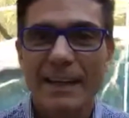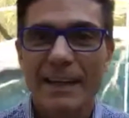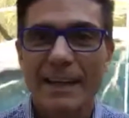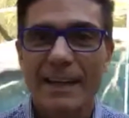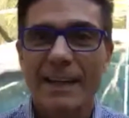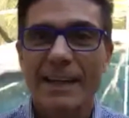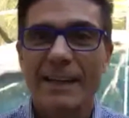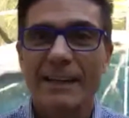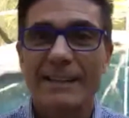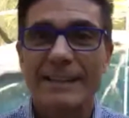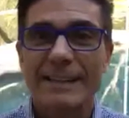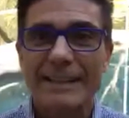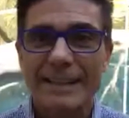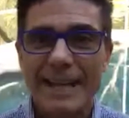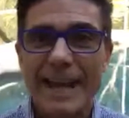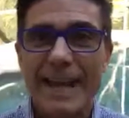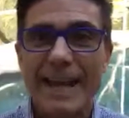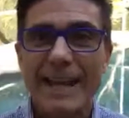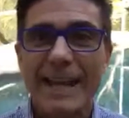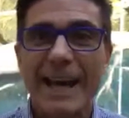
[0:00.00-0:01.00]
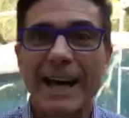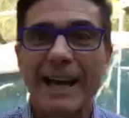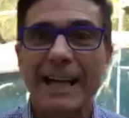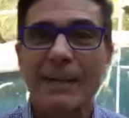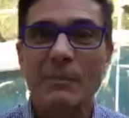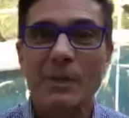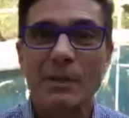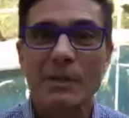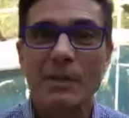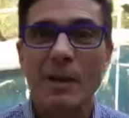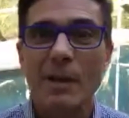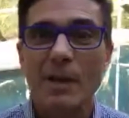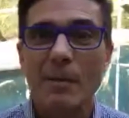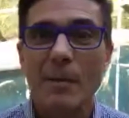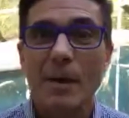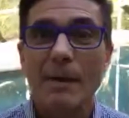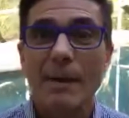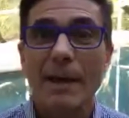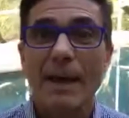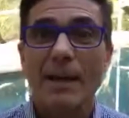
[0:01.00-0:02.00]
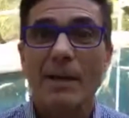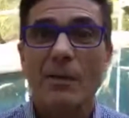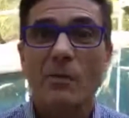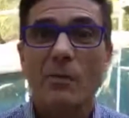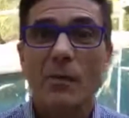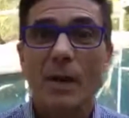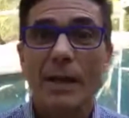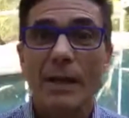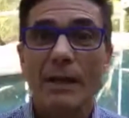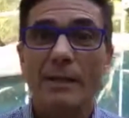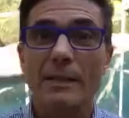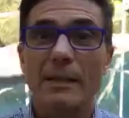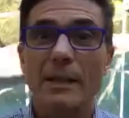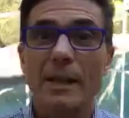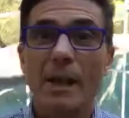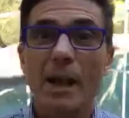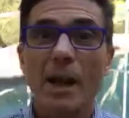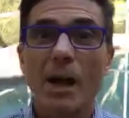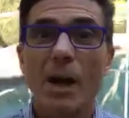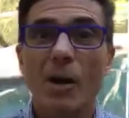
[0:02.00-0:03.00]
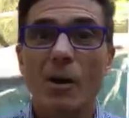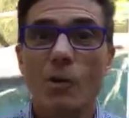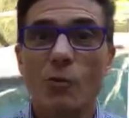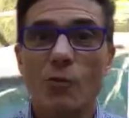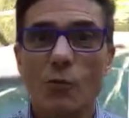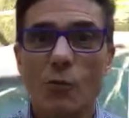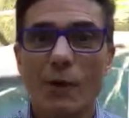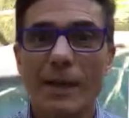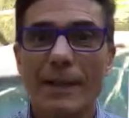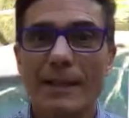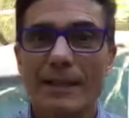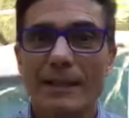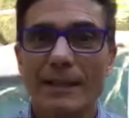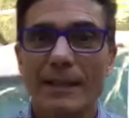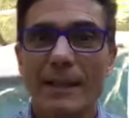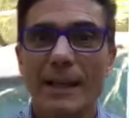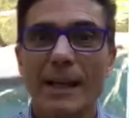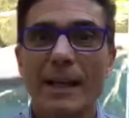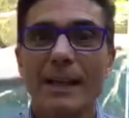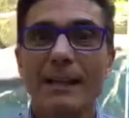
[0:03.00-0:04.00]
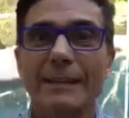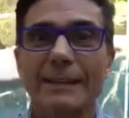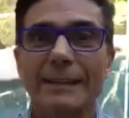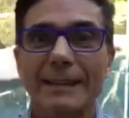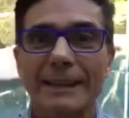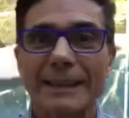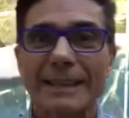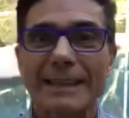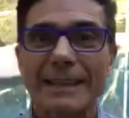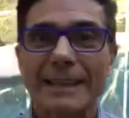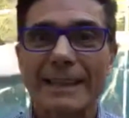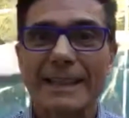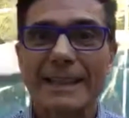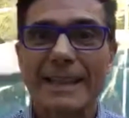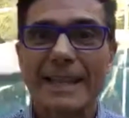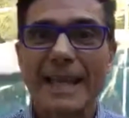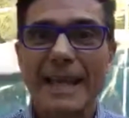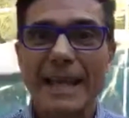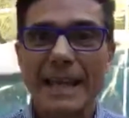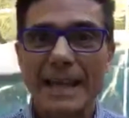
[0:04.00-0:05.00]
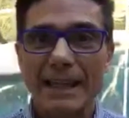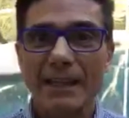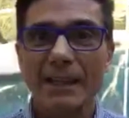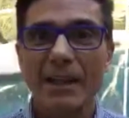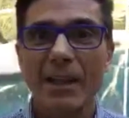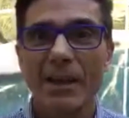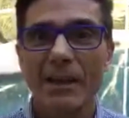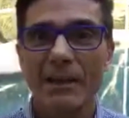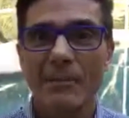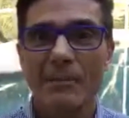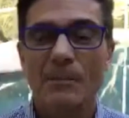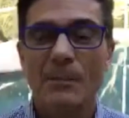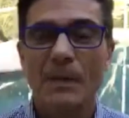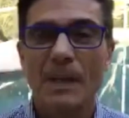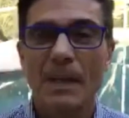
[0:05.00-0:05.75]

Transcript: And today I'm going to talk about how to write a great LinkedIn headline.